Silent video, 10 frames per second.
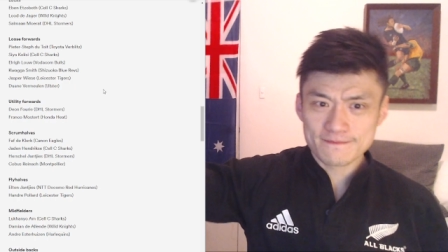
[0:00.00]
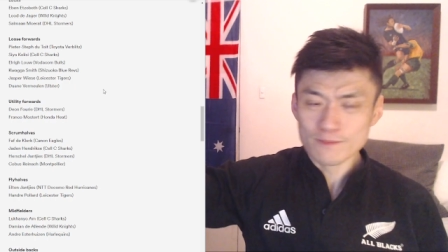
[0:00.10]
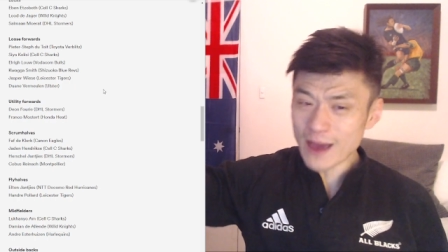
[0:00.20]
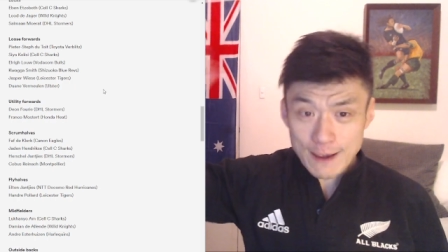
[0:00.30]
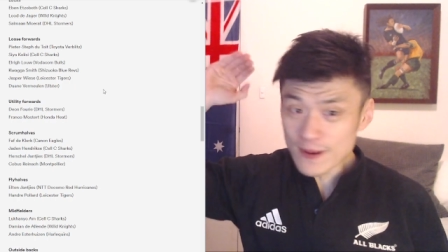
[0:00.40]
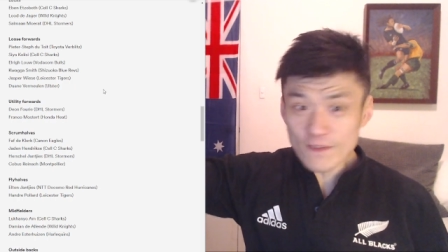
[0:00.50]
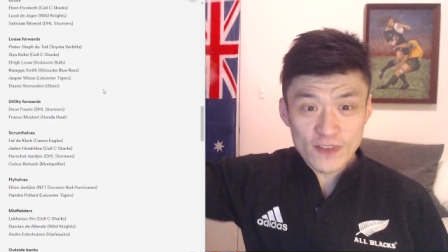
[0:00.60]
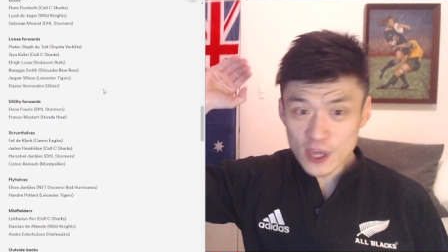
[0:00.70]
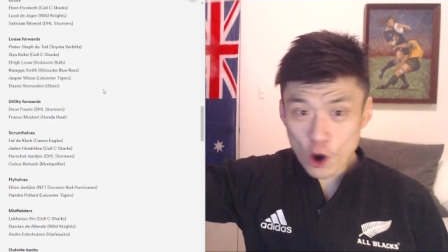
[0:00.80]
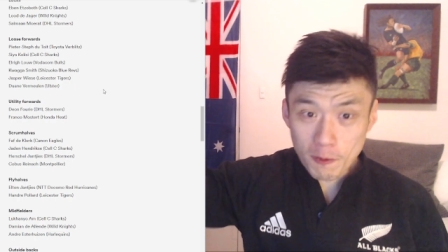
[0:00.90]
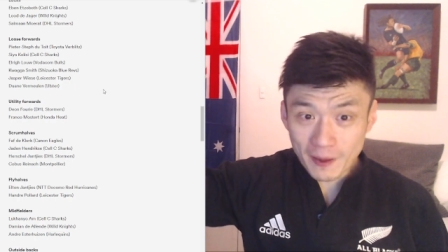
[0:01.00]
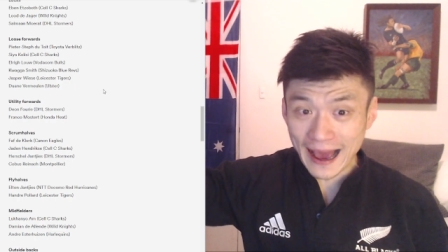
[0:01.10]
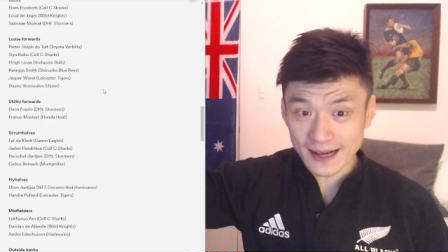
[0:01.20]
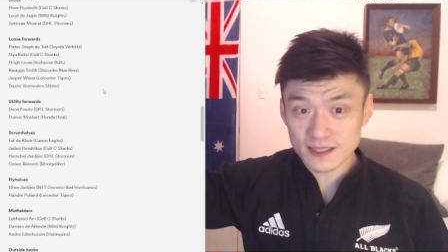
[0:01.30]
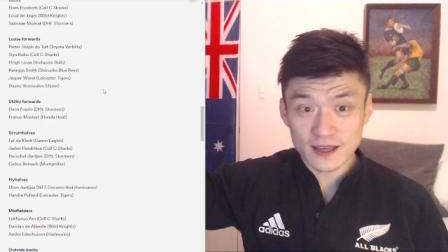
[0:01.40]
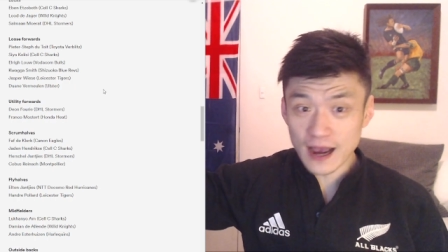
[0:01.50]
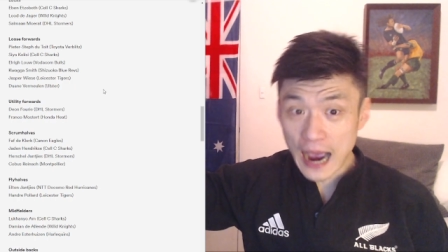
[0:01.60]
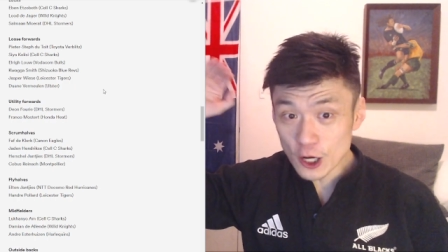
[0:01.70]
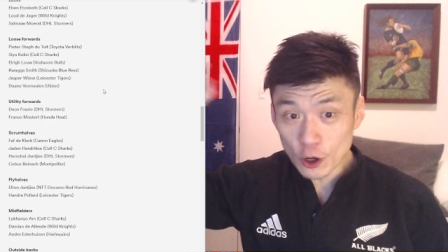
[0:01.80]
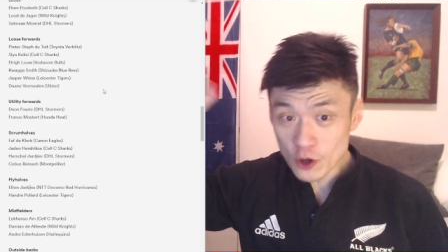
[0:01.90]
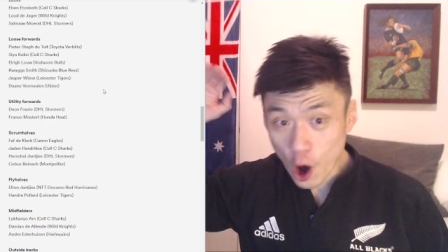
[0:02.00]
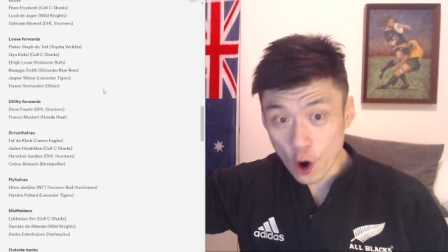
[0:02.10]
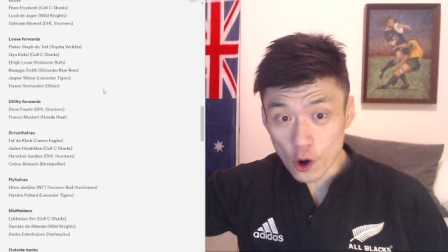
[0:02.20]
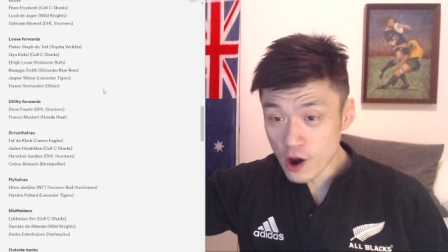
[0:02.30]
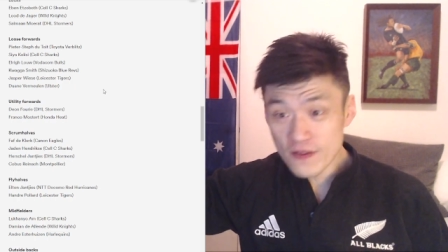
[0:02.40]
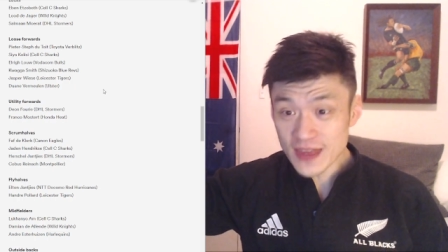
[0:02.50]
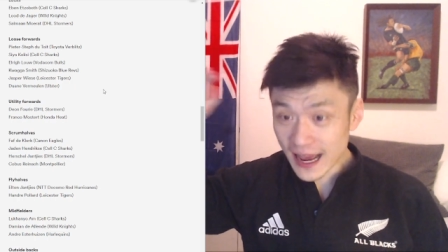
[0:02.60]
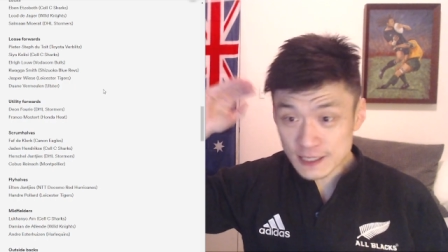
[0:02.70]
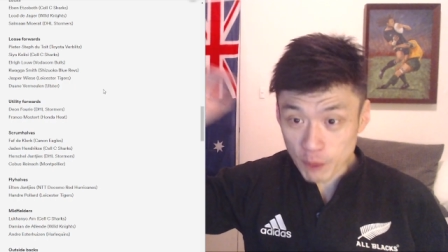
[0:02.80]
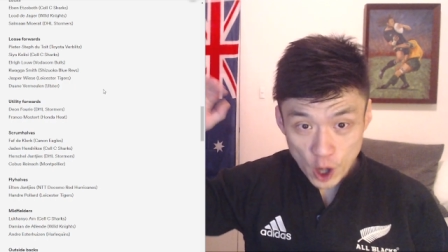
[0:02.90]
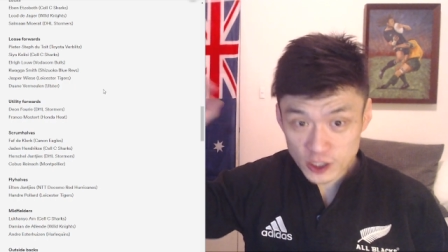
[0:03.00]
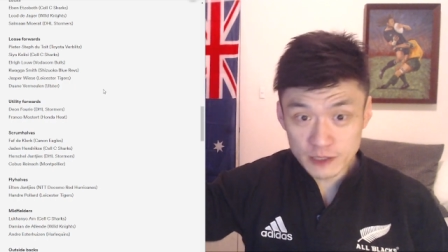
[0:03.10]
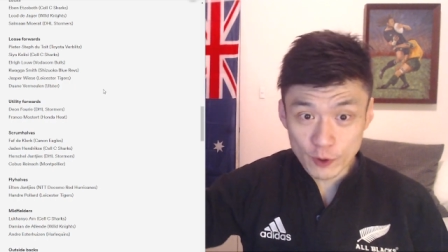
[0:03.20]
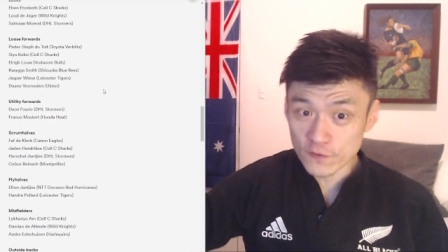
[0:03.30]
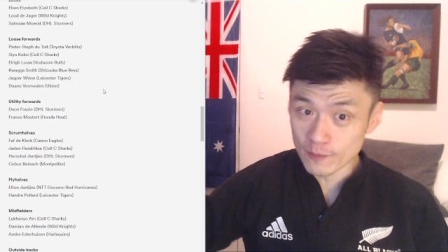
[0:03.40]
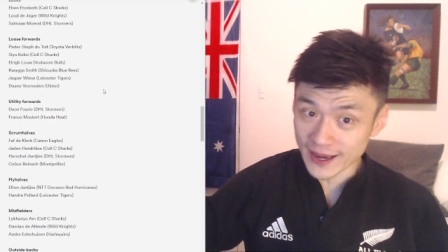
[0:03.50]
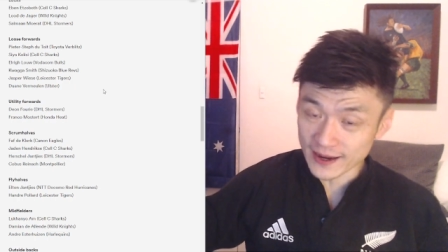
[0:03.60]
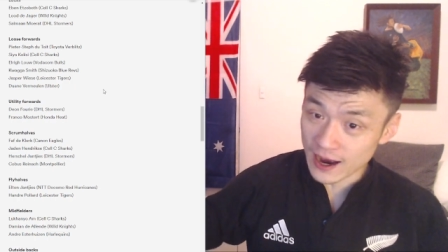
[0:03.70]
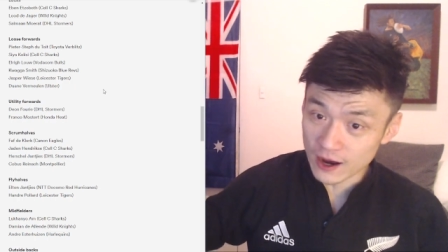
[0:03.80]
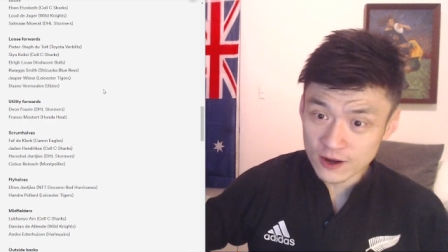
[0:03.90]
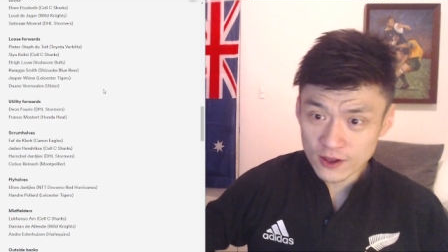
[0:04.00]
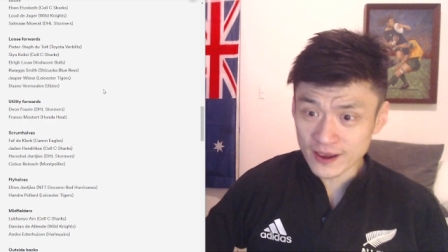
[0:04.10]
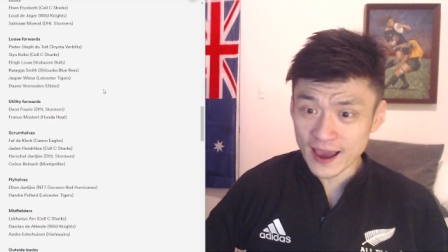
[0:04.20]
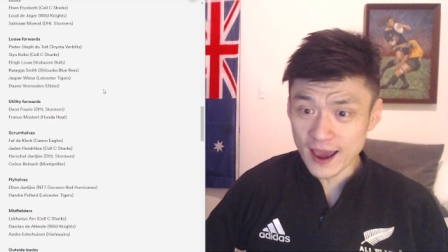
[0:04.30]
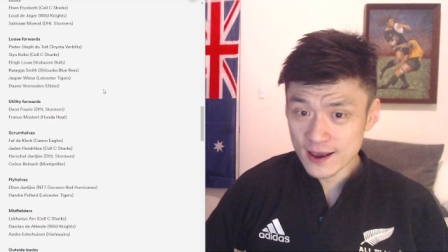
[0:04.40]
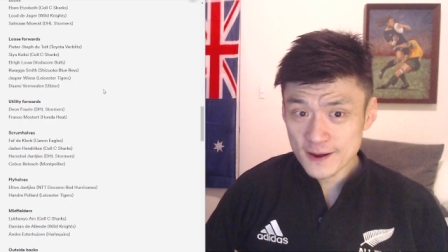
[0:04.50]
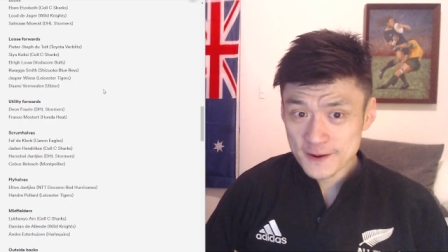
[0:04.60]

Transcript: Maybe even the All Blacks. I don't know. That's possible for me now. Okay.